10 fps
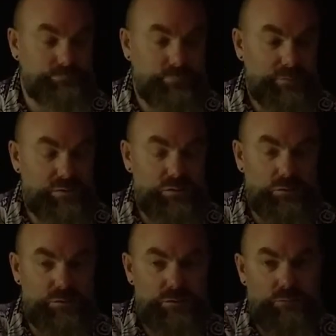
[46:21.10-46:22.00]
So
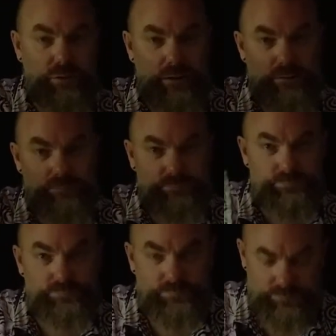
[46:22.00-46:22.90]
sweet.
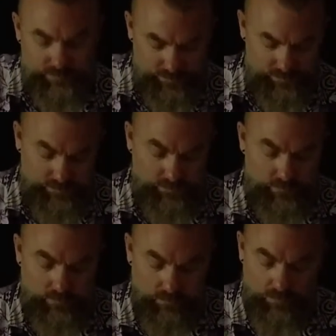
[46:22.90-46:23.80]

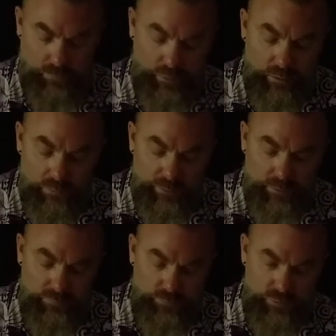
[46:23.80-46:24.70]
There we go,
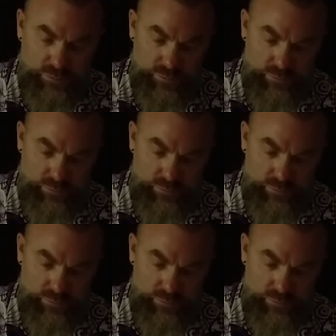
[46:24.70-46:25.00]
folks.